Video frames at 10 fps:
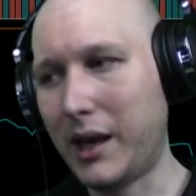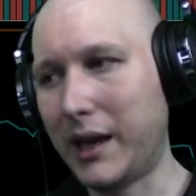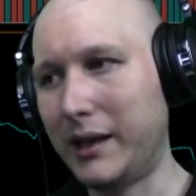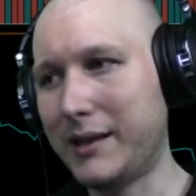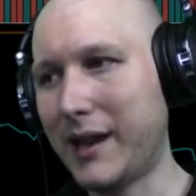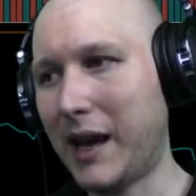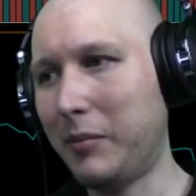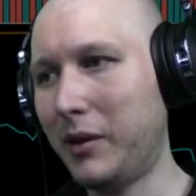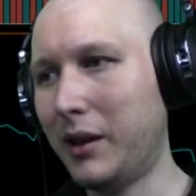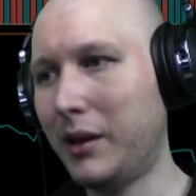And it's
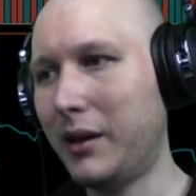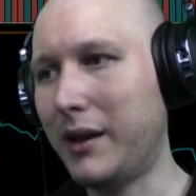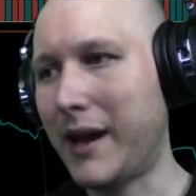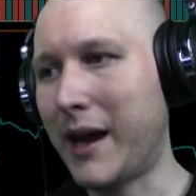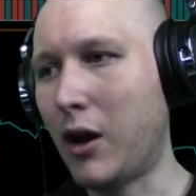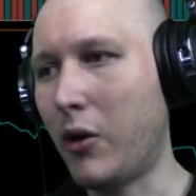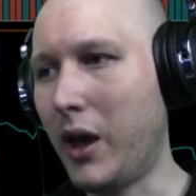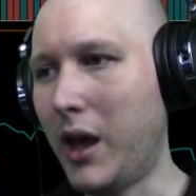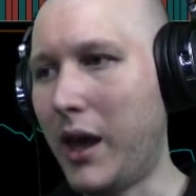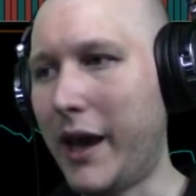happening now
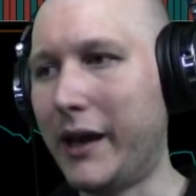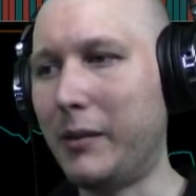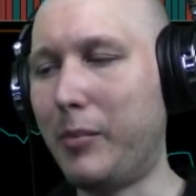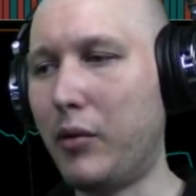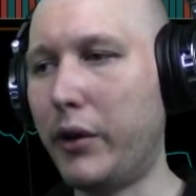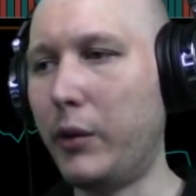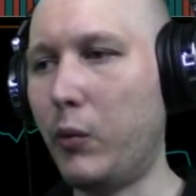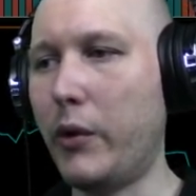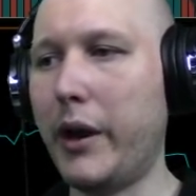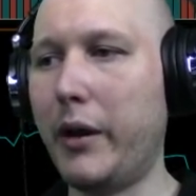at a
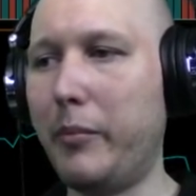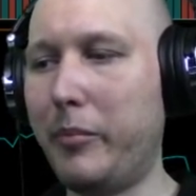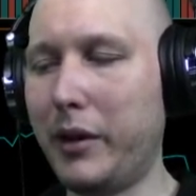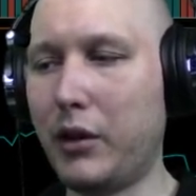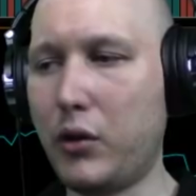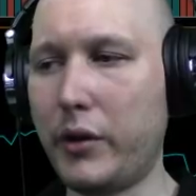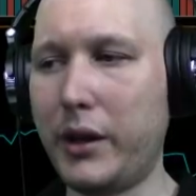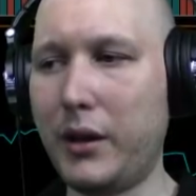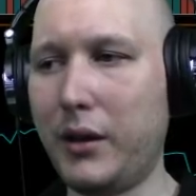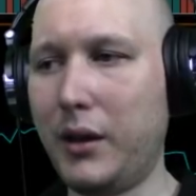point where
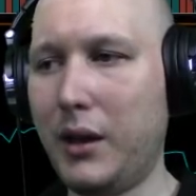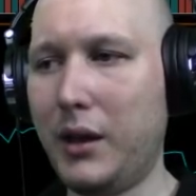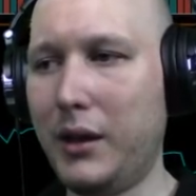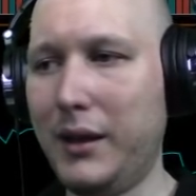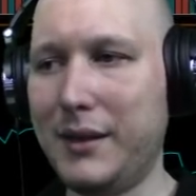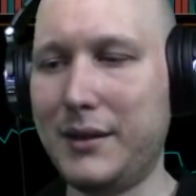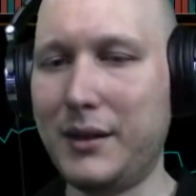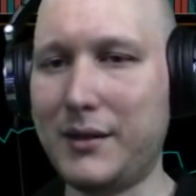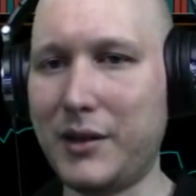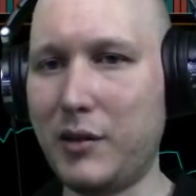Bitcoin is
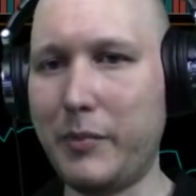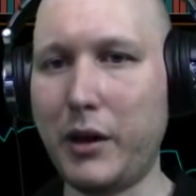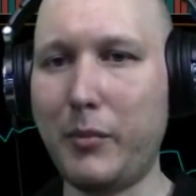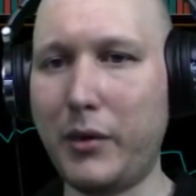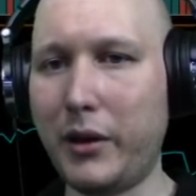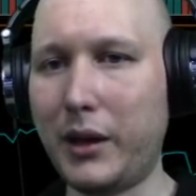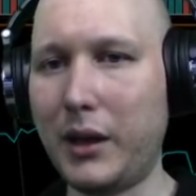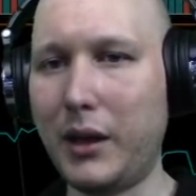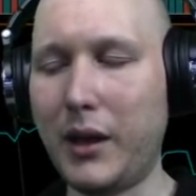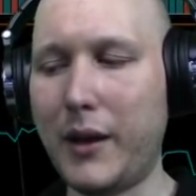in such a bear
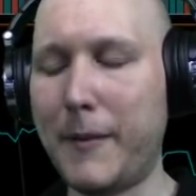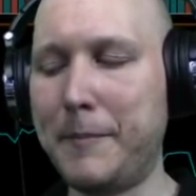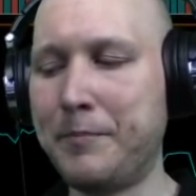market. Now